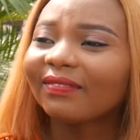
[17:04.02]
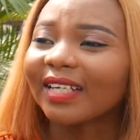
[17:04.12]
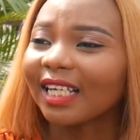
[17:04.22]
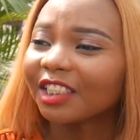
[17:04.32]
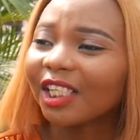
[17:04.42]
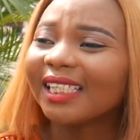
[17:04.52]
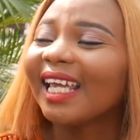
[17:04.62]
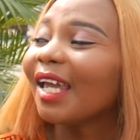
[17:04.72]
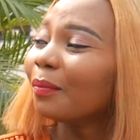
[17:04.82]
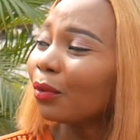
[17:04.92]
financially
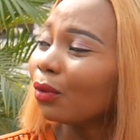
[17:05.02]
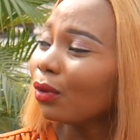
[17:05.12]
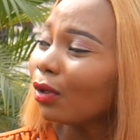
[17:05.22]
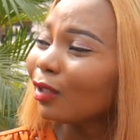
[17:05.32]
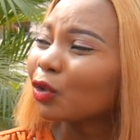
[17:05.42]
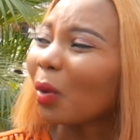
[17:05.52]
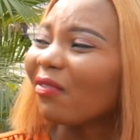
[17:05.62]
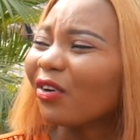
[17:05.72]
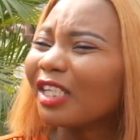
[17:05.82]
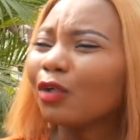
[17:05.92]
able to
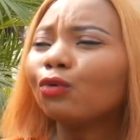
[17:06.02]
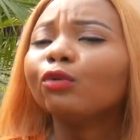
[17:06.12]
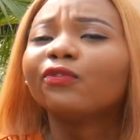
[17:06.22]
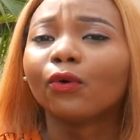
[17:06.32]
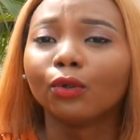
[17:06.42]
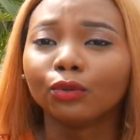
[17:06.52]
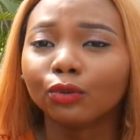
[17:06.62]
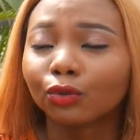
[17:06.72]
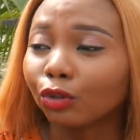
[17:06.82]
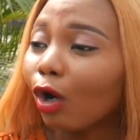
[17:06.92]
afford a good phone,
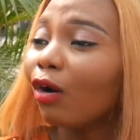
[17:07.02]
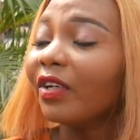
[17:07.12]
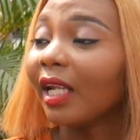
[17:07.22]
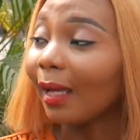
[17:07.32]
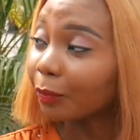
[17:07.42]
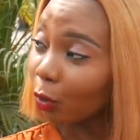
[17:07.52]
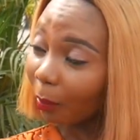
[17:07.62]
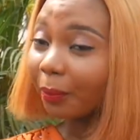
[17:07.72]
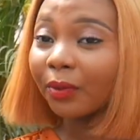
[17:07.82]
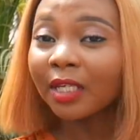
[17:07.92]
to talk of a
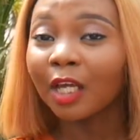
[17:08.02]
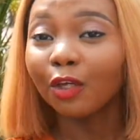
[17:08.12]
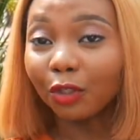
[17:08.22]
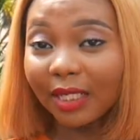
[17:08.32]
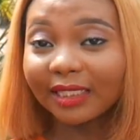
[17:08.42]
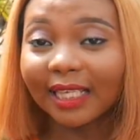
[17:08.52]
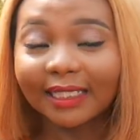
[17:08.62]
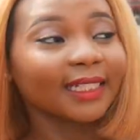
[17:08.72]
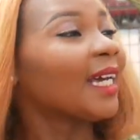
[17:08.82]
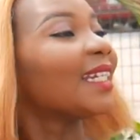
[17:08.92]
laptop. You
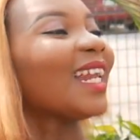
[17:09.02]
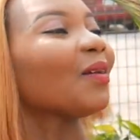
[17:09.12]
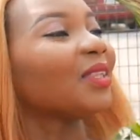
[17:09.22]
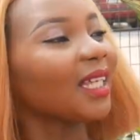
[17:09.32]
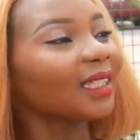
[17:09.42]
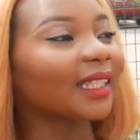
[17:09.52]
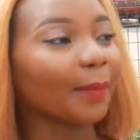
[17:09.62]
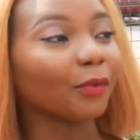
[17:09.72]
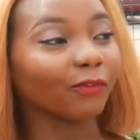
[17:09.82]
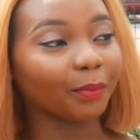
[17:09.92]
understand? Now, these
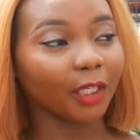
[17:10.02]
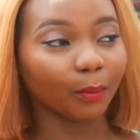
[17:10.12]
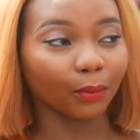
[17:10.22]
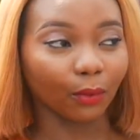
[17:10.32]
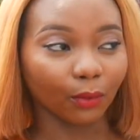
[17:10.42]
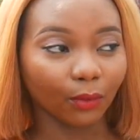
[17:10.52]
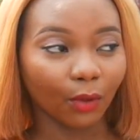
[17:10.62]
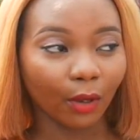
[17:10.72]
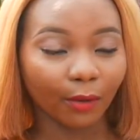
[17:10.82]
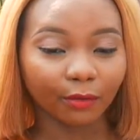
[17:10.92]
type of people,
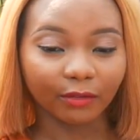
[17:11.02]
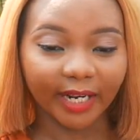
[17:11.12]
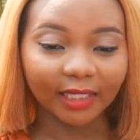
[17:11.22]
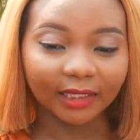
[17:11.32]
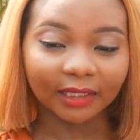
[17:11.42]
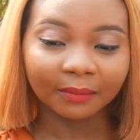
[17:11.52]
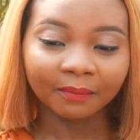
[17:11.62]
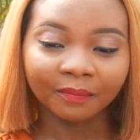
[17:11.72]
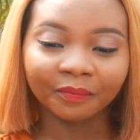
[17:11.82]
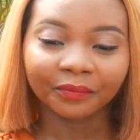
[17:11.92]
right,
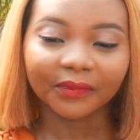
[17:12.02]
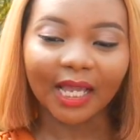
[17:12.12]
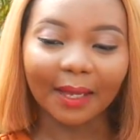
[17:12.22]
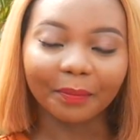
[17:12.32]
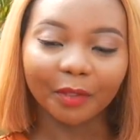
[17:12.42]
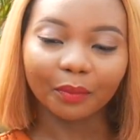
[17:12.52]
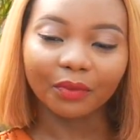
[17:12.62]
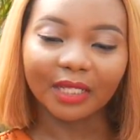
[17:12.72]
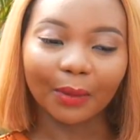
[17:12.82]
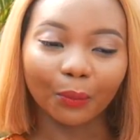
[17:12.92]
are
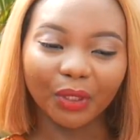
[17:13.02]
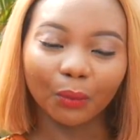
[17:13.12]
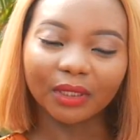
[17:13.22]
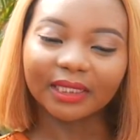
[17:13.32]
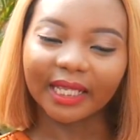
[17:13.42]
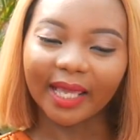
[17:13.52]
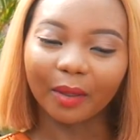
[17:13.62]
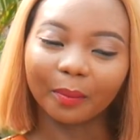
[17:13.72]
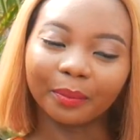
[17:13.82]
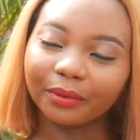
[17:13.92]
people that we want to
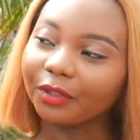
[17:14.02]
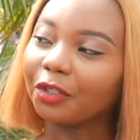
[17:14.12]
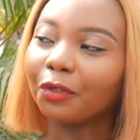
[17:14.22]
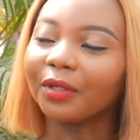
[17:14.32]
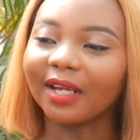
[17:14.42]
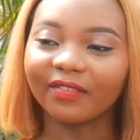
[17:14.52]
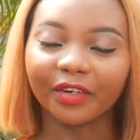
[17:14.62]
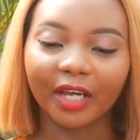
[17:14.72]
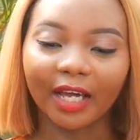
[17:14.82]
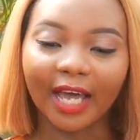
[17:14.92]
help, in
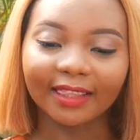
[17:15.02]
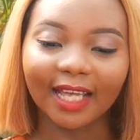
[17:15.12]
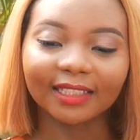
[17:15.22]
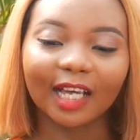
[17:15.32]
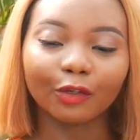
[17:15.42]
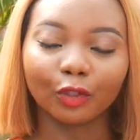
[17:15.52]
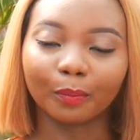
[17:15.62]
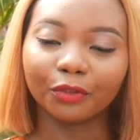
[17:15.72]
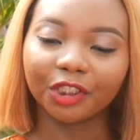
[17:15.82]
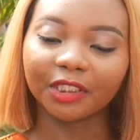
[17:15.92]
Africa. And that's how you're
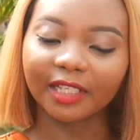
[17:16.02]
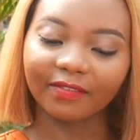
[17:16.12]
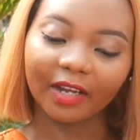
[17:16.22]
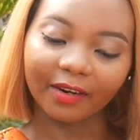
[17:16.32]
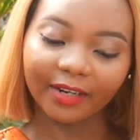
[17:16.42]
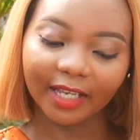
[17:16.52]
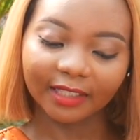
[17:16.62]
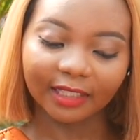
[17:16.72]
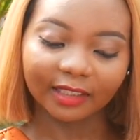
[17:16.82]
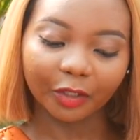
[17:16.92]
pushing dev
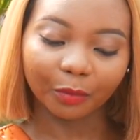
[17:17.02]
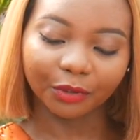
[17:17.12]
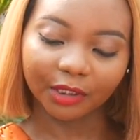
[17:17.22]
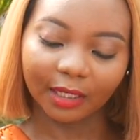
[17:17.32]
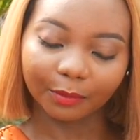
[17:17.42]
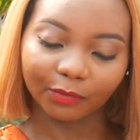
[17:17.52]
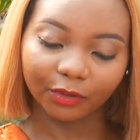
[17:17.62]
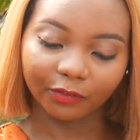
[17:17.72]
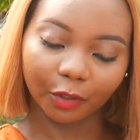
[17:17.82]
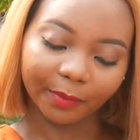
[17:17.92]
careers. That's how you're pushing laptop for
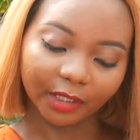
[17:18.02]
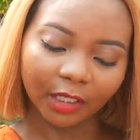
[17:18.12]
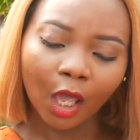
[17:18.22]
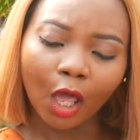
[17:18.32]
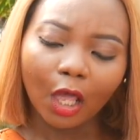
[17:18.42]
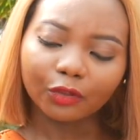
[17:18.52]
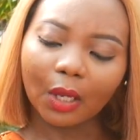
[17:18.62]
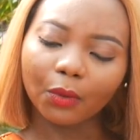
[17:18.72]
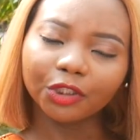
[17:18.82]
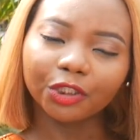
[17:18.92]
developers. So
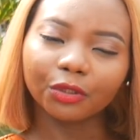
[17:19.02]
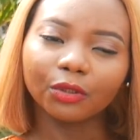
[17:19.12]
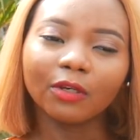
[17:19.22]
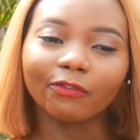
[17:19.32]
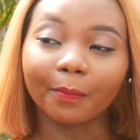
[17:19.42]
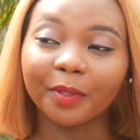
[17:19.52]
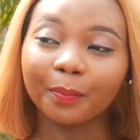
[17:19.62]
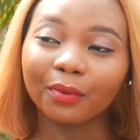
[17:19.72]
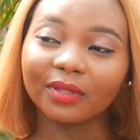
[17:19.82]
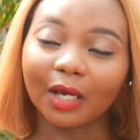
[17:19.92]
I want you, for
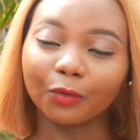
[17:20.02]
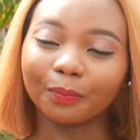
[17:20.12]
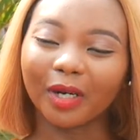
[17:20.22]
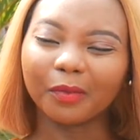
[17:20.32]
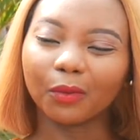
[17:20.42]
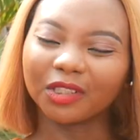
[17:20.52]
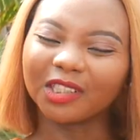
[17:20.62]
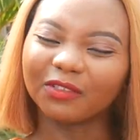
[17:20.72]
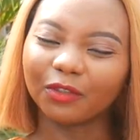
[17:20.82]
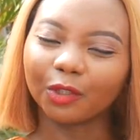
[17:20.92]
people that will probably watch
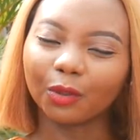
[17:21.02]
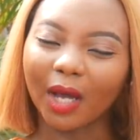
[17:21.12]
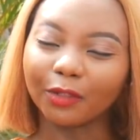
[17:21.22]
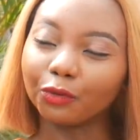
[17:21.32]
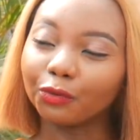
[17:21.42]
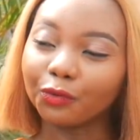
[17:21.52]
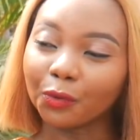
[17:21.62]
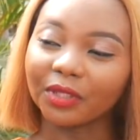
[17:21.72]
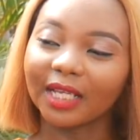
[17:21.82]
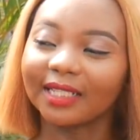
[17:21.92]
this video and don't
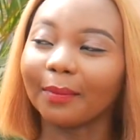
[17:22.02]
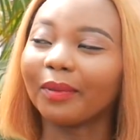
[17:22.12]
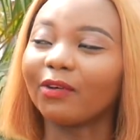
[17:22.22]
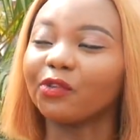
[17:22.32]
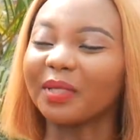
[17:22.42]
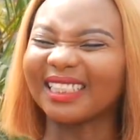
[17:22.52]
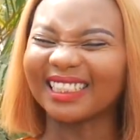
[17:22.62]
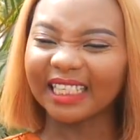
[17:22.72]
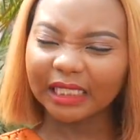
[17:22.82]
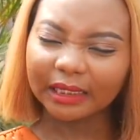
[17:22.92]
know that platform
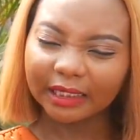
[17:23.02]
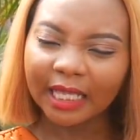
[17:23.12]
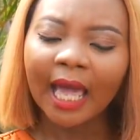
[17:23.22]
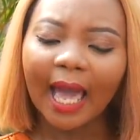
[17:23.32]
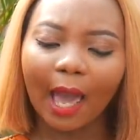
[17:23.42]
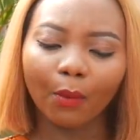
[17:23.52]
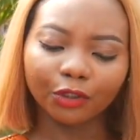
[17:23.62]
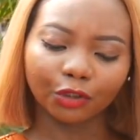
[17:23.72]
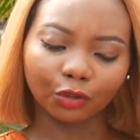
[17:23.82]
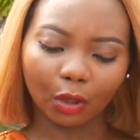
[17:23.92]
exists, I
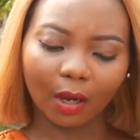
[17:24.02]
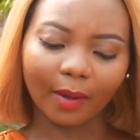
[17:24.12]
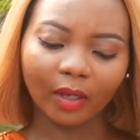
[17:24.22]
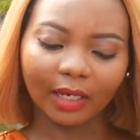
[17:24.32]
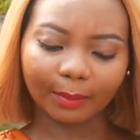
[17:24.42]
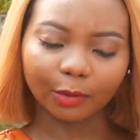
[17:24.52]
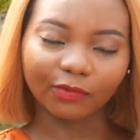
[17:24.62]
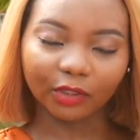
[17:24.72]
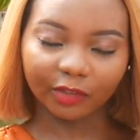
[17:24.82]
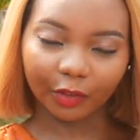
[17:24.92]
want you to talk about
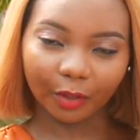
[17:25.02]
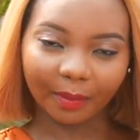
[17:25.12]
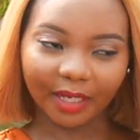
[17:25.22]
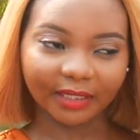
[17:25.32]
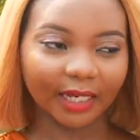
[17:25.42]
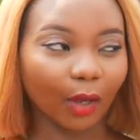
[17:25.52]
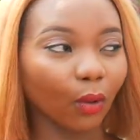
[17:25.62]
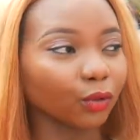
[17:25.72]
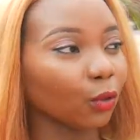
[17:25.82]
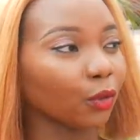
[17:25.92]
laptop for developers. And I
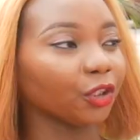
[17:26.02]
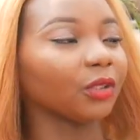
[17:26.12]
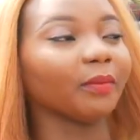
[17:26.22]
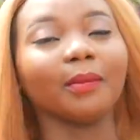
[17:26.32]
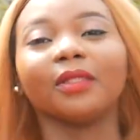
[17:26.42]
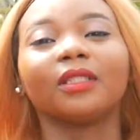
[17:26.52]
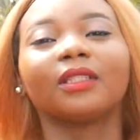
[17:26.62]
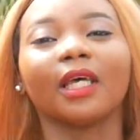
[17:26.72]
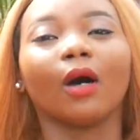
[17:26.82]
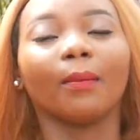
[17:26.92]
also want you to maybe
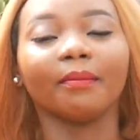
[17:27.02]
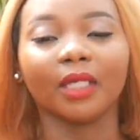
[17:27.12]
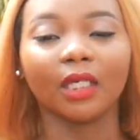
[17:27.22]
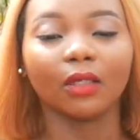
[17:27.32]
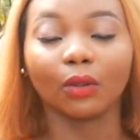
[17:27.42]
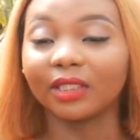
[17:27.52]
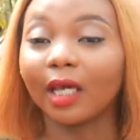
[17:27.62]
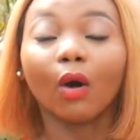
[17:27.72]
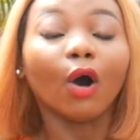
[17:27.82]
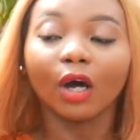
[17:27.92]
tell me or
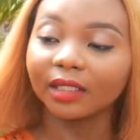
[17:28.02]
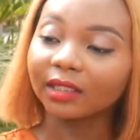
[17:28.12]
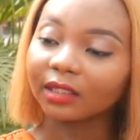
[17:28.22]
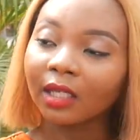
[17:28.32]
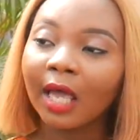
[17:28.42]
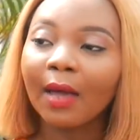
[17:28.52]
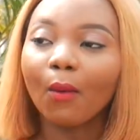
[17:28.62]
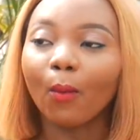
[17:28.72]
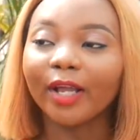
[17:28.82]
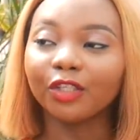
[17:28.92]
tell us
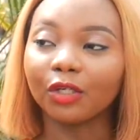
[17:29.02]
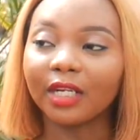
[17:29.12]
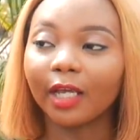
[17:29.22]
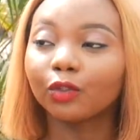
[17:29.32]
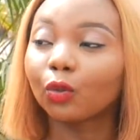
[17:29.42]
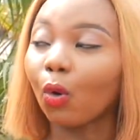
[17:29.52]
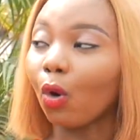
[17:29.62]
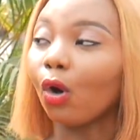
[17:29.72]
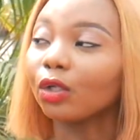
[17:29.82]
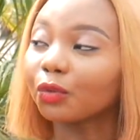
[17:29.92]
when your next
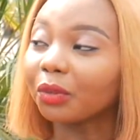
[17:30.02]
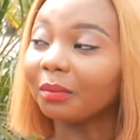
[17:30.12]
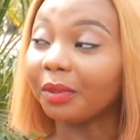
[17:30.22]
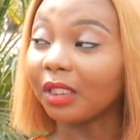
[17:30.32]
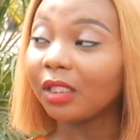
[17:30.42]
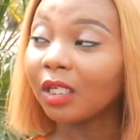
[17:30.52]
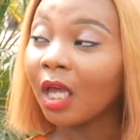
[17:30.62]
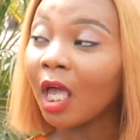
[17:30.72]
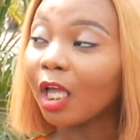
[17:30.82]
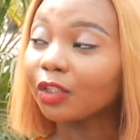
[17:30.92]
cohort would be,
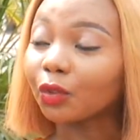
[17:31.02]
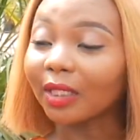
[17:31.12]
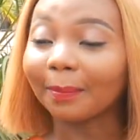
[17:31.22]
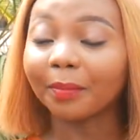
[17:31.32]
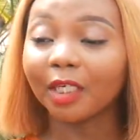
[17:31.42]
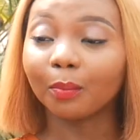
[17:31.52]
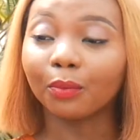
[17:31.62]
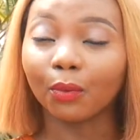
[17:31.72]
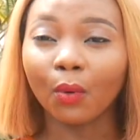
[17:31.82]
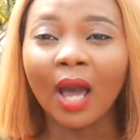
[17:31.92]
so that
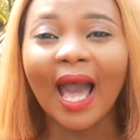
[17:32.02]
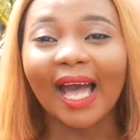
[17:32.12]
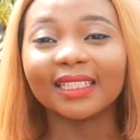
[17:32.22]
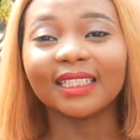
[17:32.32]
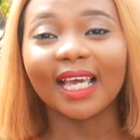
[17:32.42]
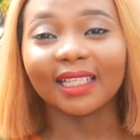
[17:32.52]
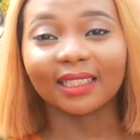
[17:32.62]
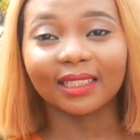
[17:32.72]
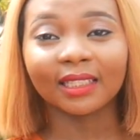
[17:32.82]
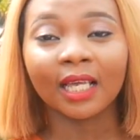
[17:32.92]
people, and
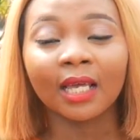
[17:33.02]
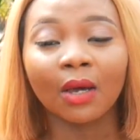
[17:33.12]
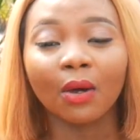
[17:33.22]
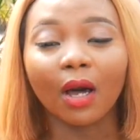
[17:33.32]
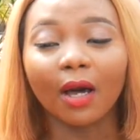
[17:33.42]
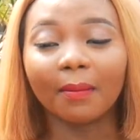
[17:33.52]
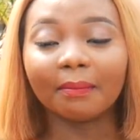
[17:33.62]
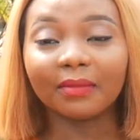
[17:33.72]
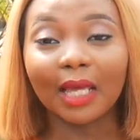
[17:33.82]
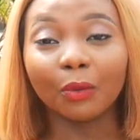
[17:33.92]
yes,
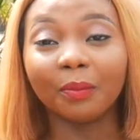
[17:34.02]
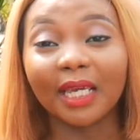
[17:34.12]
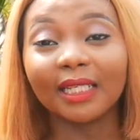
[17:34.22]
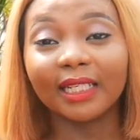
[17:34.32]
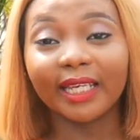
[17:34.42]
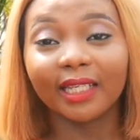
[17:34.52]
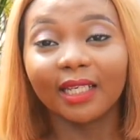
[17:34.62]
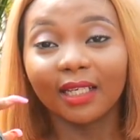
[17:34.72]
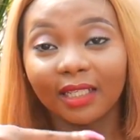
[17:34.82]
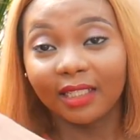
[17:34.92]
there will be a link
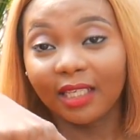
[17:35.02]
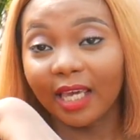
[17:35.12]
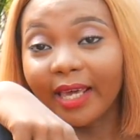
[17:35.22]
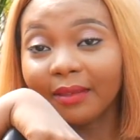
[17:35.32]
here